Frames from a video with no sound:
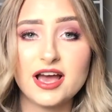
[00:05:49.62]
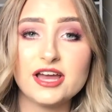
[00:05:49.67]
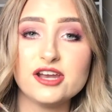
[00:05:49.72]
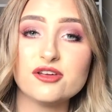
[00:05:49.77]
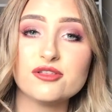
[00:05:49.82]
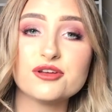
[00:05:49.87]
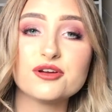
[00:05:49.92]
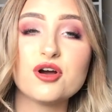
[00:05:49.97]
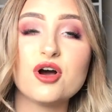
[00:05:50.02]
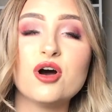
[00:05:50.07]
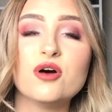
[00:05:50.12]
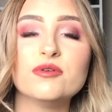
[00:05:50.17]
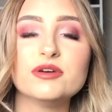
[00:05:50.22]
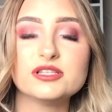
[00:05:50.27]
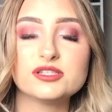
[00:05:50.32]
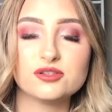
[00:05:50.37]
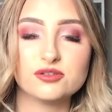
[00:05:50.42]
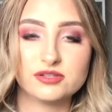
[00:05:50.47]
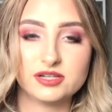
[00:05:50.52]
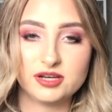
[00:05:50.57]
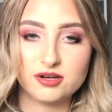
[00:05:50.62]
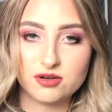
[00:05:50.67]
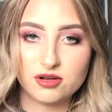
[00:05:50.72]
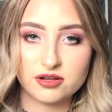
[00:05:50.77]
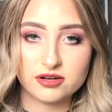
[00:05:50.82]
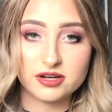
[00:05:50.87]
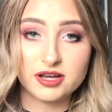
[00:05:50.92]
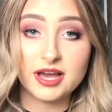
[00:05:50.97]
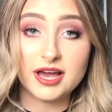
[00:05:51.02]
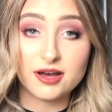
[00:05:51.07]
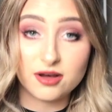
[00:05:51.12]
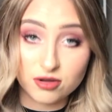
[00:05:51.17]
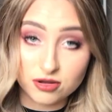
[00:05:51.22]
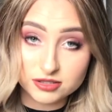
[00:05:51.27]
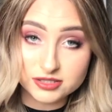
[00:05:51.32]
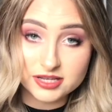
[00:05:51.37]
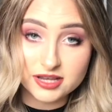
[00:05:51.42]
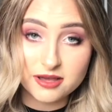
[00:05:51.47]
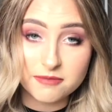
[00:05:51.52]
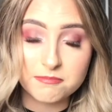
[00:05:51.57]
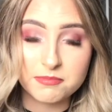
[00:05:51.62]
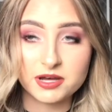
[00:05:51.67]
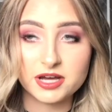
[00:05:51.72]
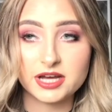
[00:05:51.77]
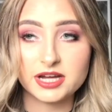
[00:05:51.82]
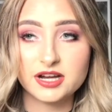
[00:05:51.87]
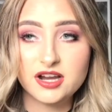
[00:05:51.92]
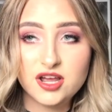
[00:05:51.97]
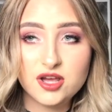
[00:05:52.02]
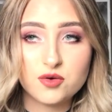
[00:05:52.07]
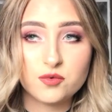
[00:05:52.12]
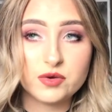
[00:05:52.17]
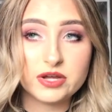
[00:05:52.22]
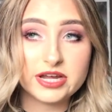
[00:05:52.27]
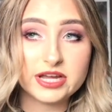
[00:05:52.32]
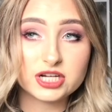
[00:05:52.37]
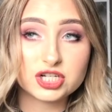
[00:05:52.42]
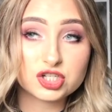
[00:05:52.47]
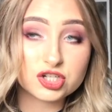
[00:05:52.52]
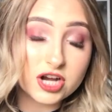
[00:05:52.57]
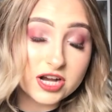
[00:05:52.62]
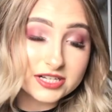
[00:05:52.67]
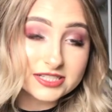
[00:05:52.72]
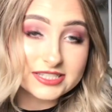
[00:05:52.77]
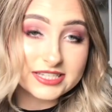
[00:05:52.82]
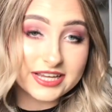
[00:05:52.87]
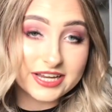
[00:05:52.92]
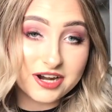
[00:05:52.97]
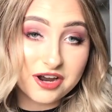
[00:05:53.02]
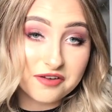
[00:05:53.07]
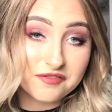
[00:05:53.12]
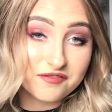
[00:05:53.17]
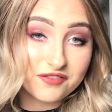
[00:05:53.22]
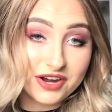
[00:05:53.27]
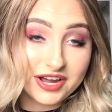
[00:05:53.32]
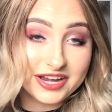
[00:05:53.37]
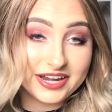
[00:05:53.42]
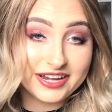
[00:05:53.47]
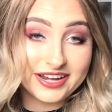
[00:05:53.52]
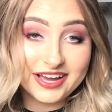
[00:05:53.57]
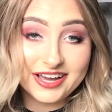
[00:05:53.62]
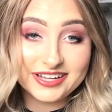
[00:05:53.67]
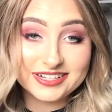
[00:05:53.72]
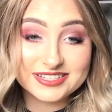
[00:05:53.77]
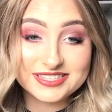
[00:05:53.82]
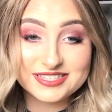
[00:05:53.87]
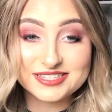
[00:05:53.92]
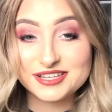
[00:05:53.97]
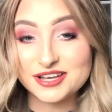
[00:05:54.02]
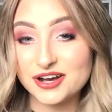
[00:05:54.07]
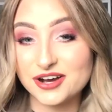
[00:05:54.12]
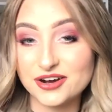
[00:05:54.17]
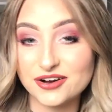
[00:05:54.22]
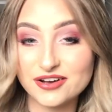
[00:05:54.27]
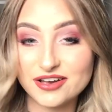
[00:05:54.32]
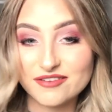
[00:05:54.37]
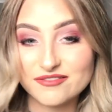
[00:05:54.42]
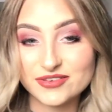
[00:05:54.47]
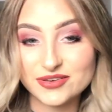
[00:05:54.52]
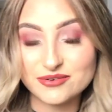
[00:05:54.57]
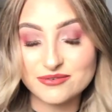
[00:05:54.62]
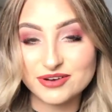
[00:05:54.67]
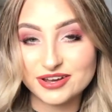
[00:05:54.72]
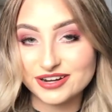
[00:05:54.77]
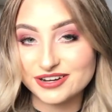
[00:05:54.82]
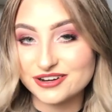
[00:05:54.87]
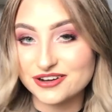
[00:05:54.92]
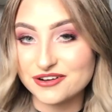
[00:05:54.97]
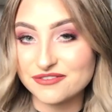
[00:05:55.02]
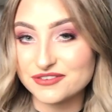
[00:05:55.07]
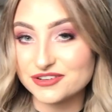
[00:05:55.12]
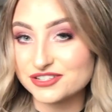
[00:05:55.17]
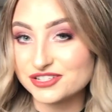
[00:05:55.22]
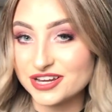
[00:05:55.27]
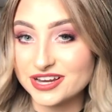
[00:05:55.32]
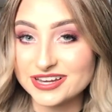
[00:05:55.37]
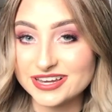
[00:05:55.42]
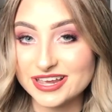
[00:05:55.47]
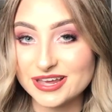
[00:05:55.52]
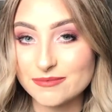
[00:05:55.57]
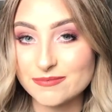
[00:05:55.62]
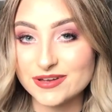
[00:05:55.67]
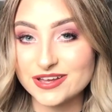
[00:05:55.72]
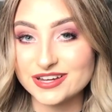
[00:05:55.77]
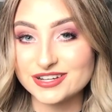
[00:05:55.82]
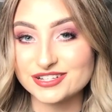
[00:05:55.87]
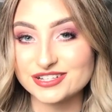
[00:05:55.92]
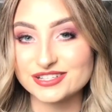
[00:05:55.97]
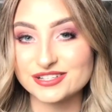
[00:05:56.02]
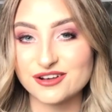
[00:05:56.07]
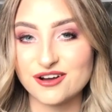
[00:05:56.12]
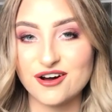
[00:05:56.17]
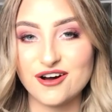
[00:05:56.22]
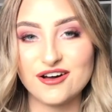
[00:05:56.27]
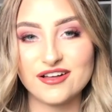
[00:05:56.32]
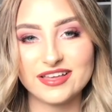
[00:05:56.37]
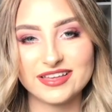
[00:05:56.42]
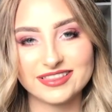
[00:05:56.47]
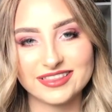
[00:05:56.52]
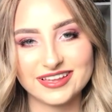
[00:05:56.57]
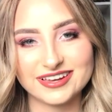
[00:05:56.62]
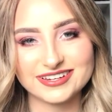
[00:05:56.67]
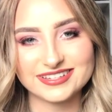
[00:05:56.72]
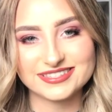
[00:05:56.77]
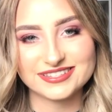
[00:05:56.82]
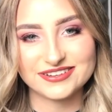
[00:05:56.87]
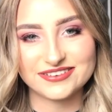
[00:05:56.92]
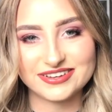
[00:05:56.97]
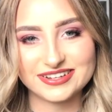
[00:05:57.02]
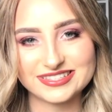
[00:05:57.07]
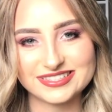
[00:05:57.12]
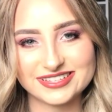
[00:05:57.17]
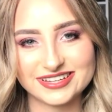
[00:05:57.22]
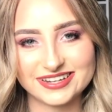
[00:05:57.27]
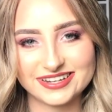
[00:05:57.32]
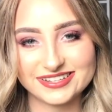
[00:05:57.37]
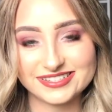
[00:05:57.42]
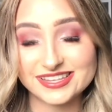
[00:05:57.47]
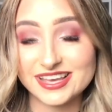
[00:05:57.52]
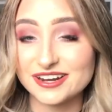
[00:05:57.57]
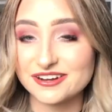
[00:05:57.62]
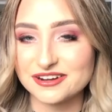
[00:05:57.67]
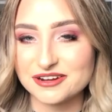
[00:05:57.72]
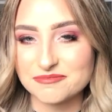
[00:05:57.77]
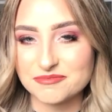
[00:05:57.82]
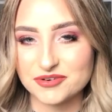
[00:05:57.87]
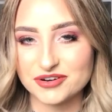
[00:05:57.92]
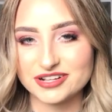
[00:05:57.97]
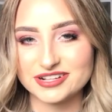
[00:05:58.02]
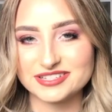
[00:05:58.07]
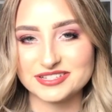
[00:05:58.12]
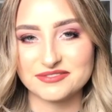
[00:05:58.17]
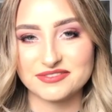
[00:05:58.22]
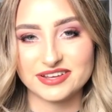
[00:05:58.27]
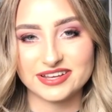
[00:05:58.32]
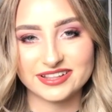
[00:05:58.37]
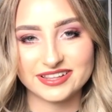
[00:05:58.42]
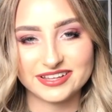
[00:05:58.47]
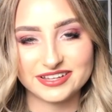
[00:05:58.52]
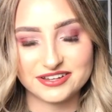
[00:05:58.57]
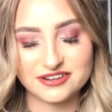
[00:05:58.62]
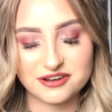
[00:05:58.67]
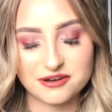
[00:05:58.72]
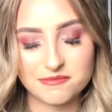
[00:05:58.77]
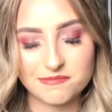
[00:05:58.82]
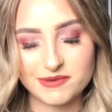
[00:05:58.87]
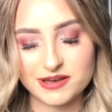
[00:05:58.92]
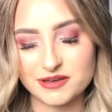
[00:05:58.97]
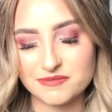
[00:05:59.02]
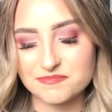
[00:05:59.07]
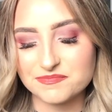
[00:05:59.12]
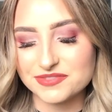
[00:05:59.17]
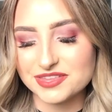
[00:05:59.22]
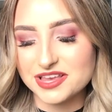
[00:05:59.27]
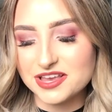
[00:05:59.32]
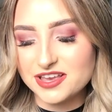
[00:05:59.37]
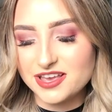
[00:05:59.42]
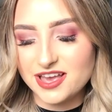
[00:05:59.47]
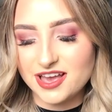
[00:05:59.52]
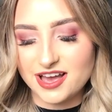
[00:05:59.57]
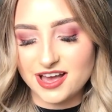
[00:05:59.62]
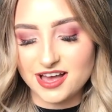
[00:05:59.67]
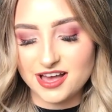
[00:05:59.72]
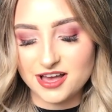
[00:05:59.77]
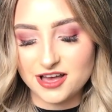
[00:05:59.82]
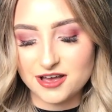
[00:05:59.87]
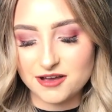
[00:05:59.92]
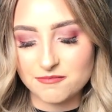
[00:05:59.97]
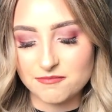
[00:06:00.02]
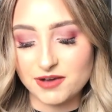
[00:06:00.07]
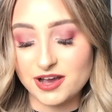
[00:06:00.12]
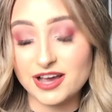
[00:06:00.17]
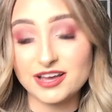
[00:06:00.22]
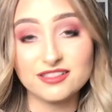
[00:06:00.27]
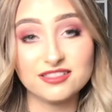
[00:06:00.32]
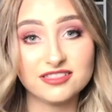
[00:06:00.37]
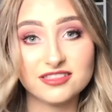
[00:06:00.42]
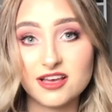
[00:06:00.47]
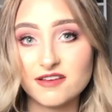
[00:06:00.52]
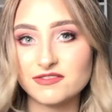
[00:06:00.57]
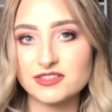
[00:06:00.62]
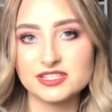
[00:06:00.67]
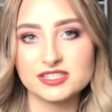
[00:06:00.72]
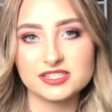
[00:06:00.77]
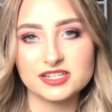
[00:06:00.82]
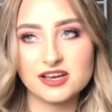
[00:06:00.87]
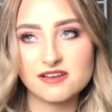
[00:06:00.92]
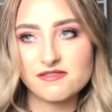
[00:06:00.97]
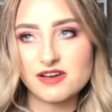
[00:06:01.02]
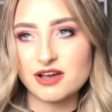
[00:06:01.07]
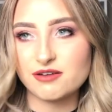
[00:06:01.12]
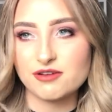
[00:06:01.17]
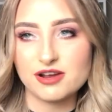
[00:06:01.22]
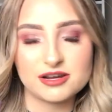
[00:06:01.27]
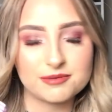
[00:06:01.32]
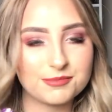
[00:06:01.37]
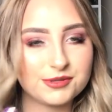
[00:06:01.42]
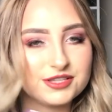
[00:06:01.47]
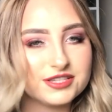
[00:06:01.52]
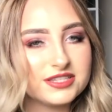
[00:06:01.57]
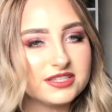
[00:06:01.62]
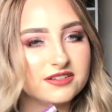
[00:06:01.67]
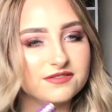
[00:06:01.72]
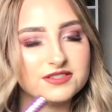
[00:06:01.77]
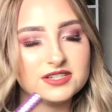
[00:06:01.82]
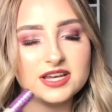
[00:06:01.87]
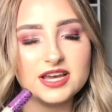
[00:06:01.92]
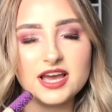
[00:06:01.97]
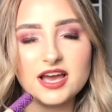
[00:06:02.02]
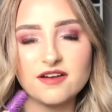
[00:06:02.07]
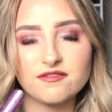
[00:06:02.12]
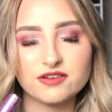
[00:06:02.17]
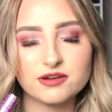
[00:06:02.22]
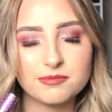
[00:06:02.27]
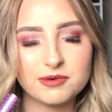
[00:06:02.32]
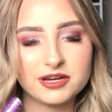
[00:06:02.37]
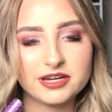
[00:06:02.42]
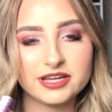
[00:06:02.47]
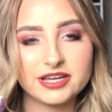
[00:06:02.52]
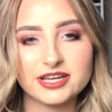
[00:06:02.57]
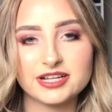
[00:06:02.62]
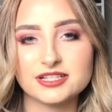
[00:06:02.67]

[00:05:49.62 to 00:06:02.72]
I know they're always sold out at Ulta but we get trucks in on Friday nights so if you want to know if your shade came in just call and let us know on Saturday mornings and we can let you know but um, I love this stuff I recommend this stuff to everybody